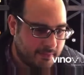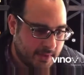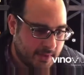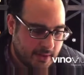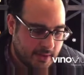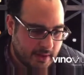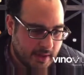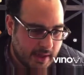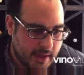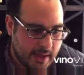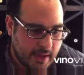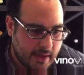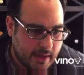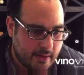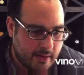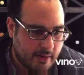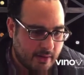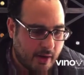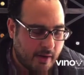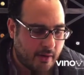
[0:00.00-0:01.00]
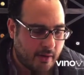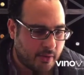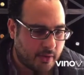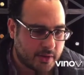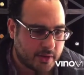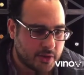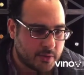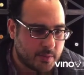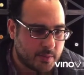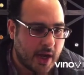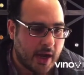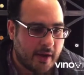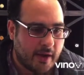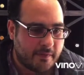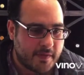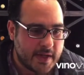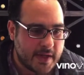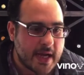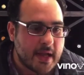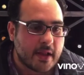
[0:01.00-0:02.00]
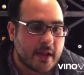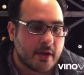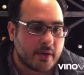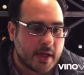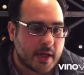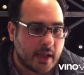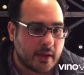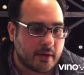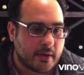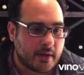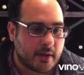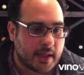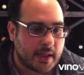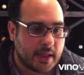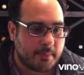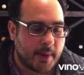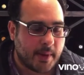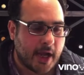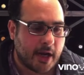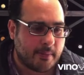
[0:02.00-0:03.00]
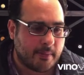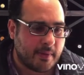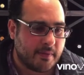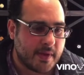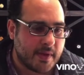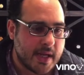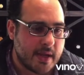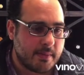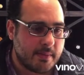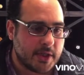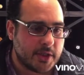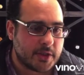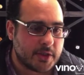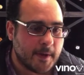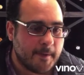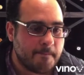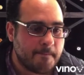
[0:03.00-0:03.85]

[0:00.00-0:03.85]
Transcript: uh, or excuse me, off-yellow color at the bottom of the image.